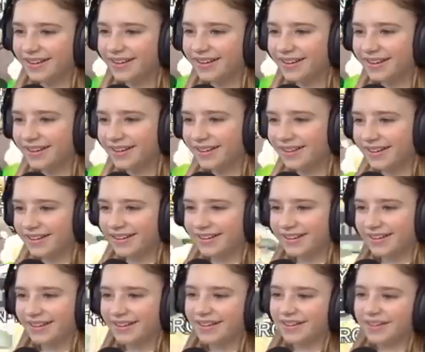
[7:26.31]

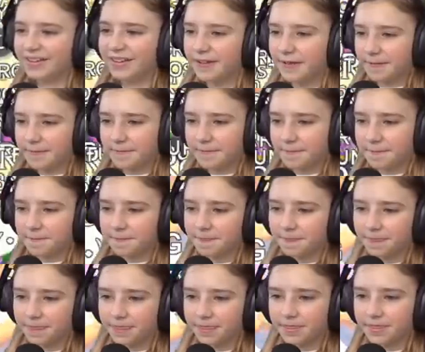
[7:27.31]

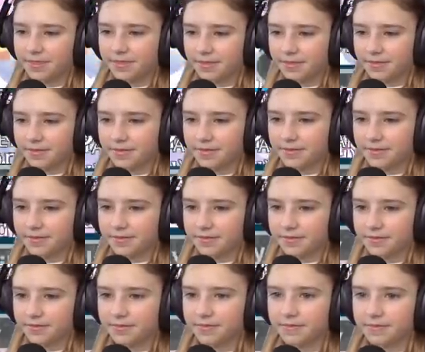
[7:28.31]

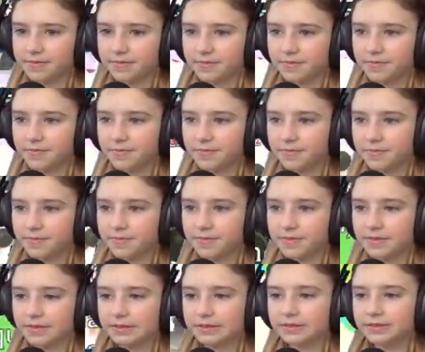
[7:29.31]

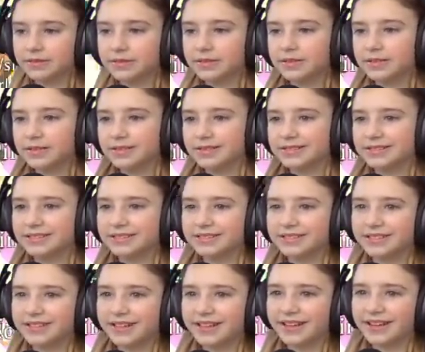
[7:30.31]

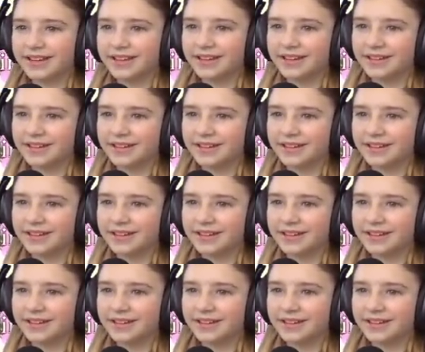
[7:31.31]
The person shown says nothing.